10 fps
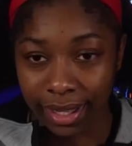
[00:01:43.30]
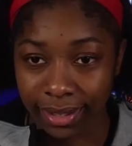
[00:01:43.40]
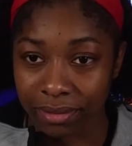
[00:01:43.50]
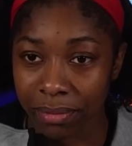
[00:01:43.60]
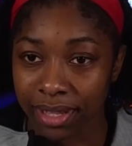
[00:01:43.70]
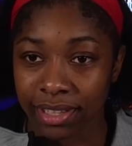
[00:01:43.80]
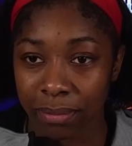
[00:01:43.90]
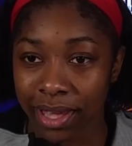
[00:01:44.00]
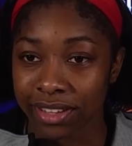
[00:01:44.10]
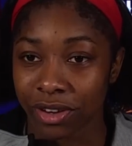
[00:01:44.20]
My
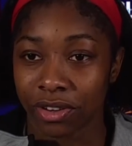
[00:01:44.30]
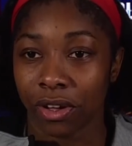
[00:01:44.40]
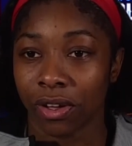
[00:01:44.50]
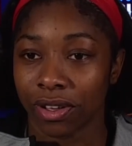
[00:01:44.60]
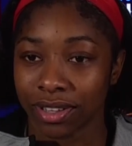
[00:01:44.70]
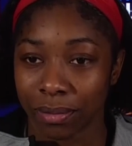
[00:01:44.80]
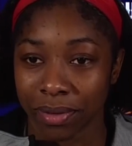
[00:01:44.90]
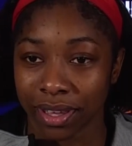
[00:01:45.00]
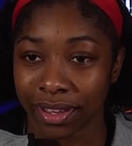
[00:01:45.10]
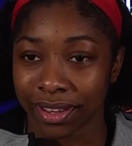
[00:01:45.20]
teammates are dogs. I
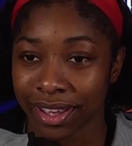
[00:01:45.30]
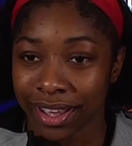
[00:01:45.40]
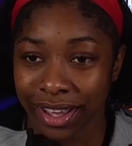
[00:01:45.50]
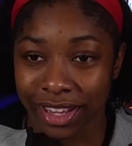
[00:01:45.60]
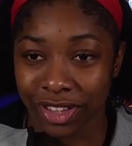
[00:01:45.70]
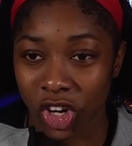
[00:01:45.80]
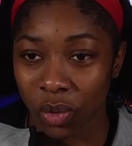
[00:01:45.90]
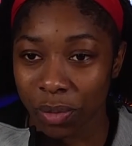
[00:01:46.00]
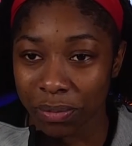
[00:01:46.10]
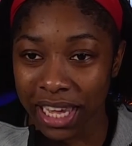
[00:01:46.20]
mean, it started
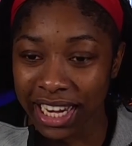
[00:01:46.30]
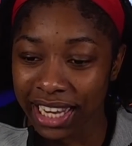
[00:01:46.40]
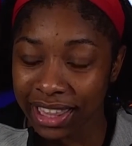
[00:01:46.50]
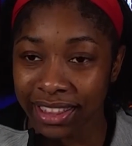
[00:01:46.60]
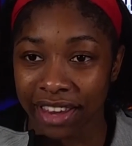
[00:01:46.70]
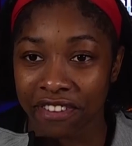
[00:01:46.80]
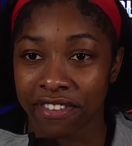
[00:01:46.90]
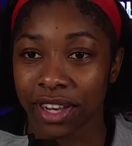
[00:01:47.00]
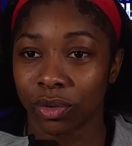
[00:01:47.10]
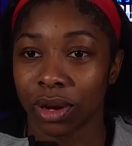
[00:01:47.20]
with me, and I think that
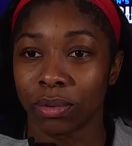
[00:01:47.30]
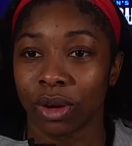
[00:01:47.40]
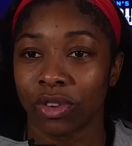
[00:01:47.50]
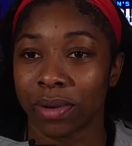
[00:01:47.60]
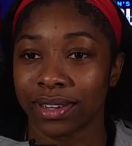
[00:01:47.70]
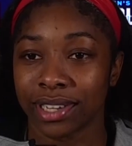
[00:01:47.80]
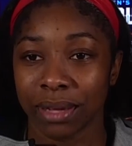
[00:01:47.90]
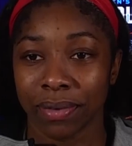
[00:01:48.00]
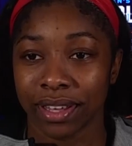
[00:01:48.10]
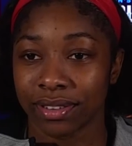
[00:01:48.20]
effect rubbed off on my
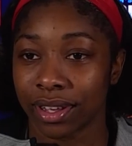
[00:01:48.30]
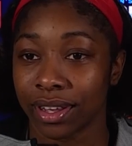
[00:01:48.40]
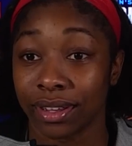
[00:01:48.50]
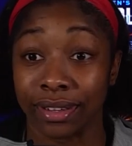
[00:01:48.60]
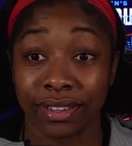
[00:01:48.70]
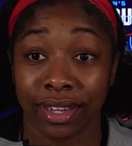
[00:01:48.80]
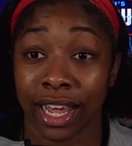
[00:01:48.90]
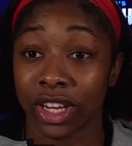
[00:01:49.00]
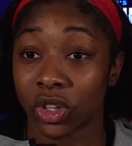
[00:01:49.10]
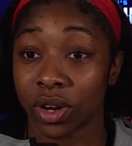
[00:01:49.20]
teammates this
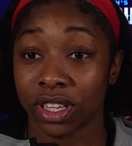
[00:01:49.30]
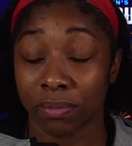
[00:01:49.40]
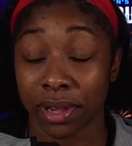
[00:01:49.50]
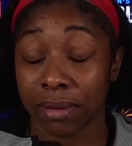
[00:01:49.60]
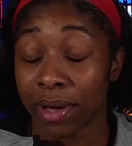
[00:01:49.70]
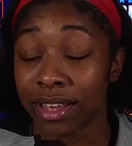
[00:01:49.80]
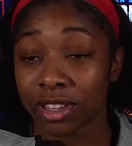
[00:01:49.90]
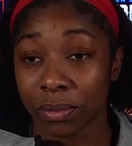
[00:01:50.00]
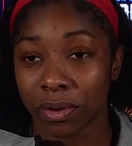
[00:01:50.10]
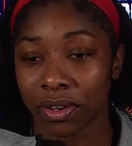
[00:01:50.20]
last stretch of playing
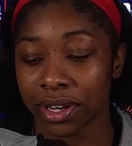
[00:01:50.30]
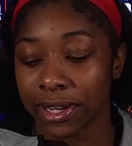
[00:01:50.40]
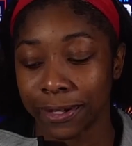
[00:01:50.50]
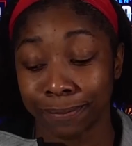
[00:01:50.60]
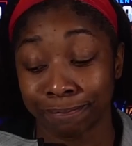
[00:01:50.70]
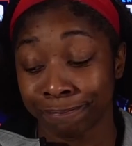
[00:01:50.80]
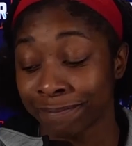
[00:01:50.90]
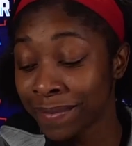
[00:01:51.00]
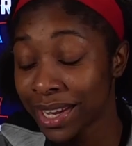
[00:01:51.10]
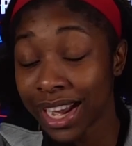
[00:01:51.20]
basketball. And
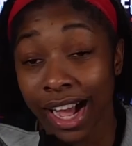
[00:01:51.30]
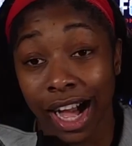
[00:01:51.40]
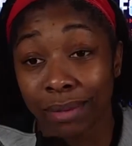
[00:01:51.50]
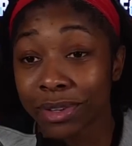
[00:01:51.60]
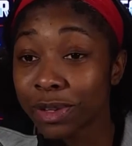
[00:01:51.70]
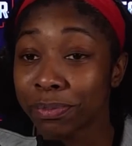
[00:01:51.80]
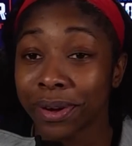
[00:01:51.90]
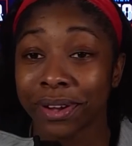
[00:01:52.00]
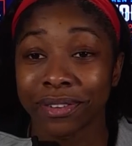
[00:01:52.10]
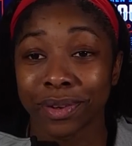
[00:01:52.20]
I'm just
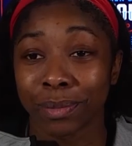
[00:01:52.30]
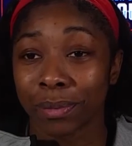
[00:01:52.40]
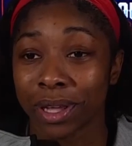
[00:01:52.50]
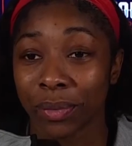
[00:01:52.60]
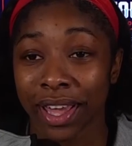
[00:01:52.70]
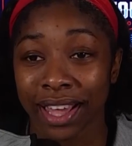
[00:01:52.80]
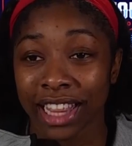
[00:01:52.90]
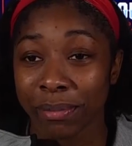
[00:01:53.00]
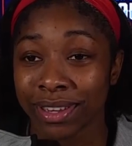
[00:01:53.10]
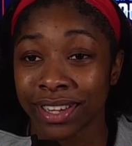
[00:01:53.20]
proud of them. I mean, we had that
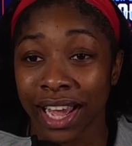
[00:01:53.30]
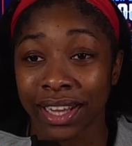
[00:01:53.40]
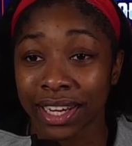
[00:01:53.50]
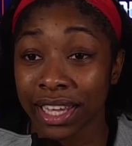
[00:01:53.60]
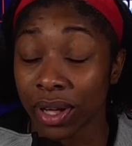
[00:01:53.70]
mentality.